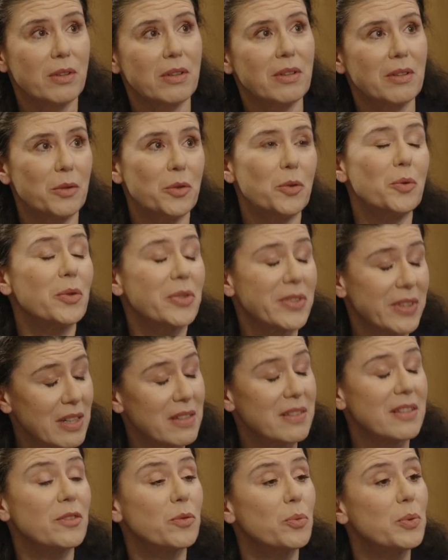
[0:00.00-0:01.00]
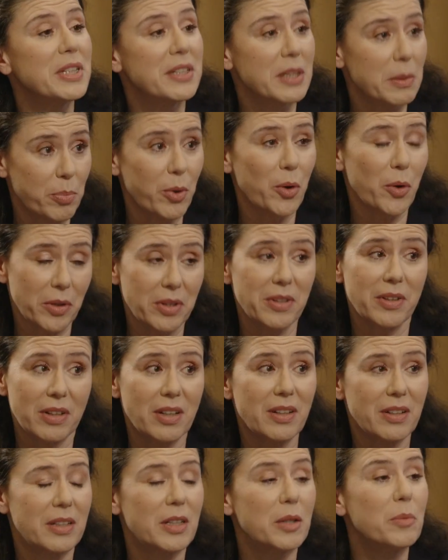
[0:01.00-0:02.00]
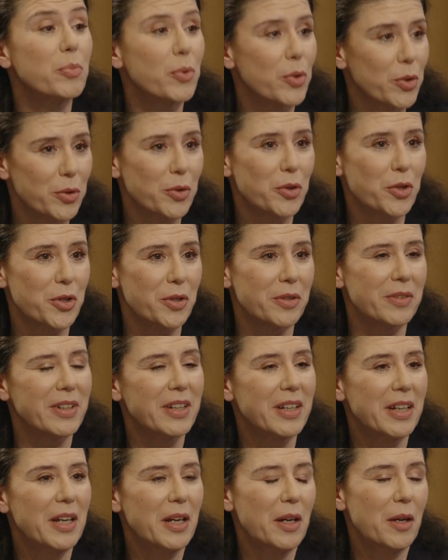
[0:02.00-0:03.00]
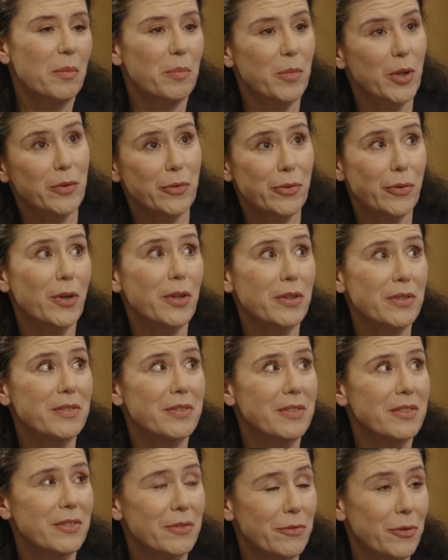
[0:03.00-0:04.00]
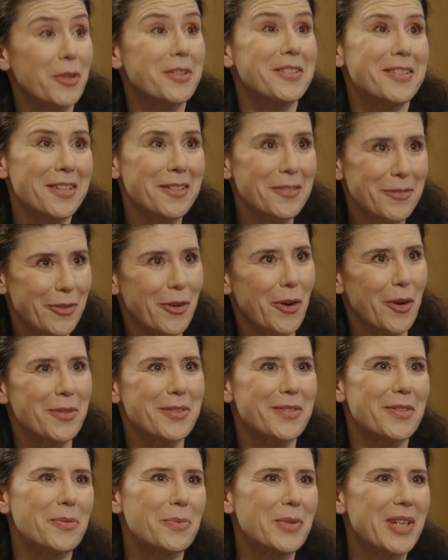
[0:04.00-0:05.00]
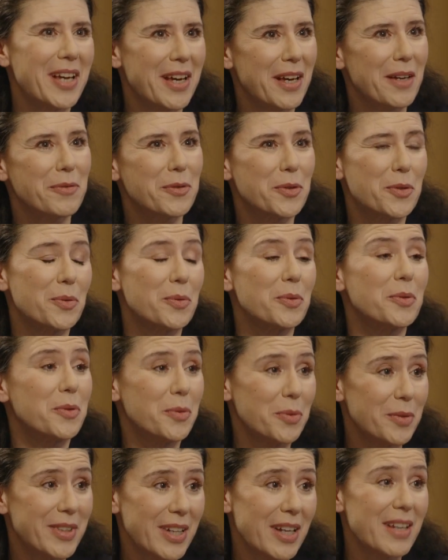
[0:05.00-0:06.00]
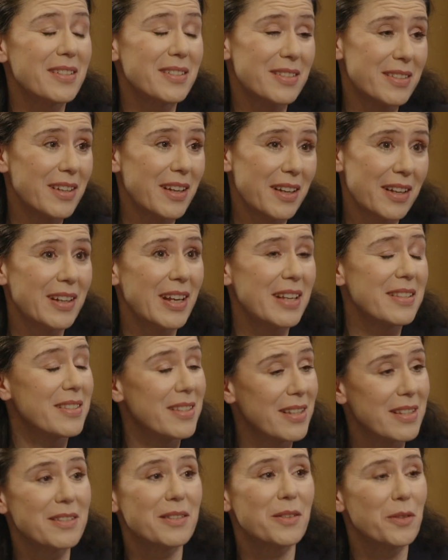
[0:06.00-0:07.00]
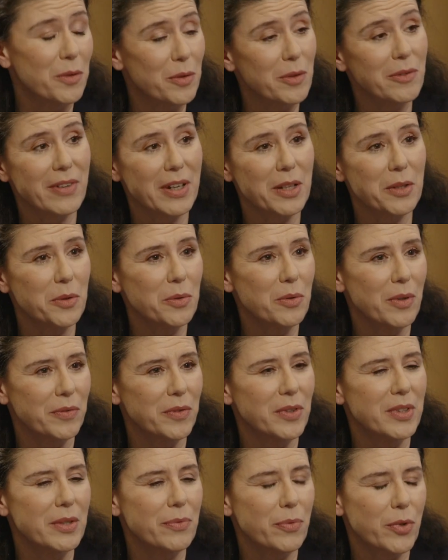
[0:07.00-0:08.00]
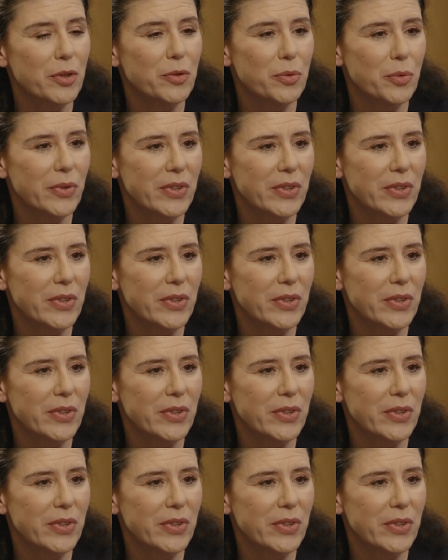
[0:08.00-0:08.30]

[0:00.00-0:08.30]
Definitely. Use cases we deploy in production. But first thing first, we have to test and assess the value of the different